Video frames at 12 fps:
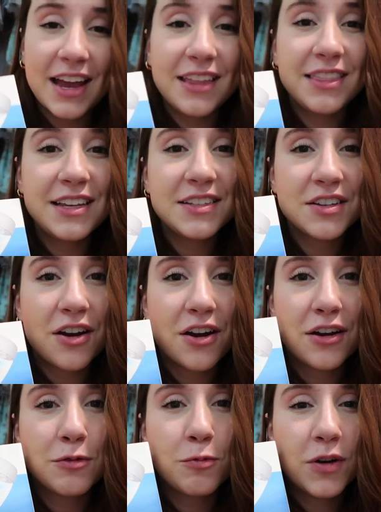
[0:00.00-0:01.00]
And these
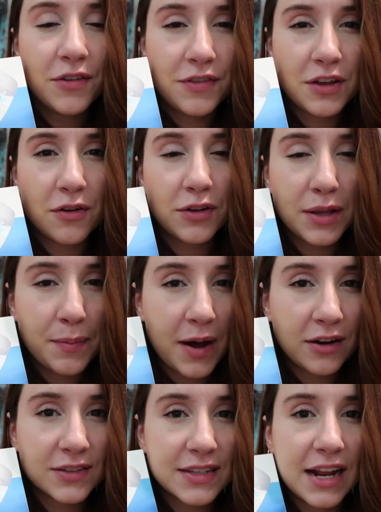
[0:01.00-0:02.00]
are one of the only
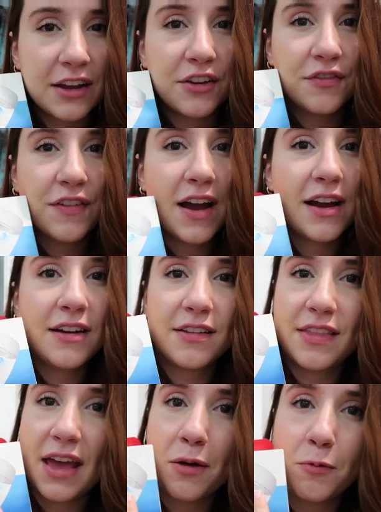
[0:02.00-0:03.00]
bottles that I could find
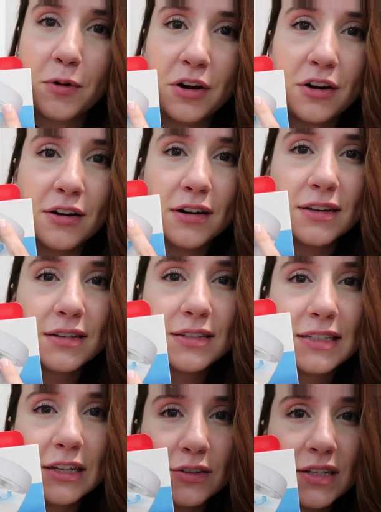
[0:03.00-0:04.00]
that were
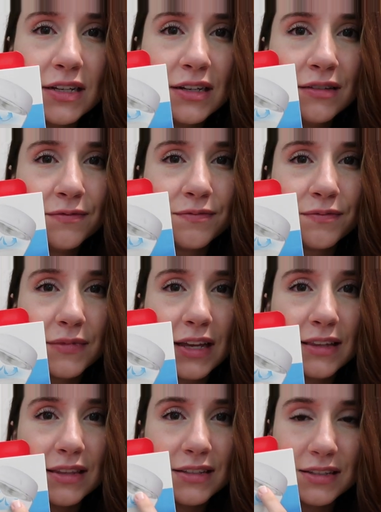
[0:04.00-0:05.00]
tilted
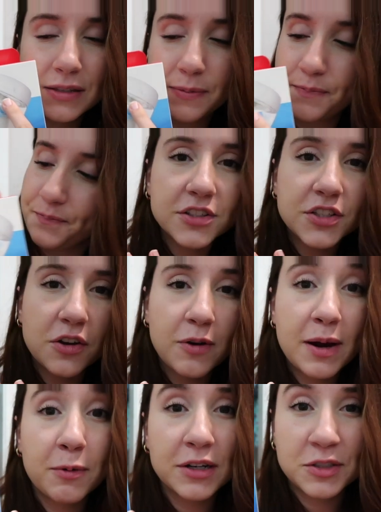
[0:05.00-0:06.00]
like this. So
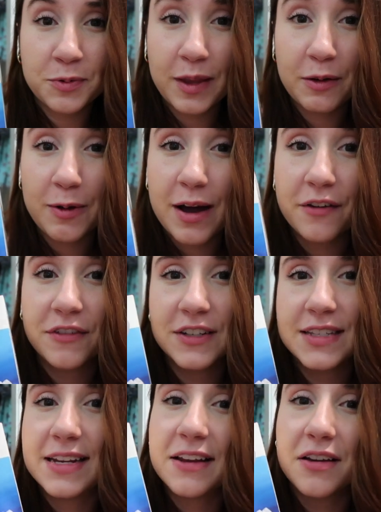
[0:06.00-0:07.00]
it works really well for
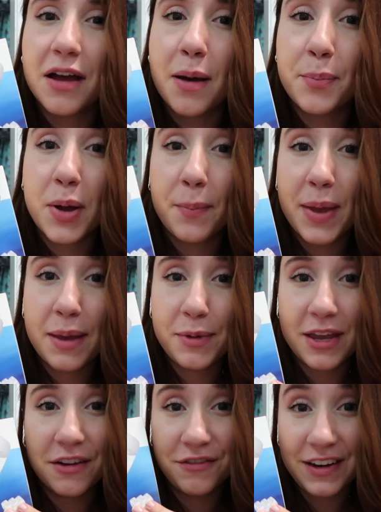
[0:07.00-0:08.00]
sitting up a
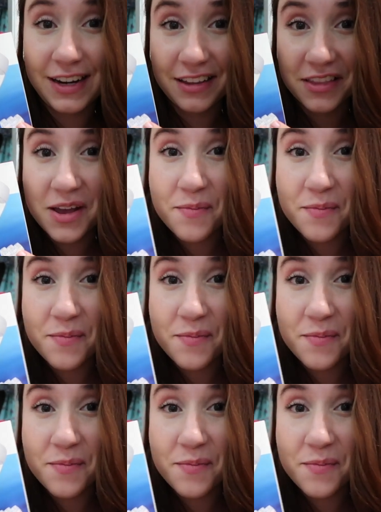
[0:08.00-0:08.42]
baby and feeding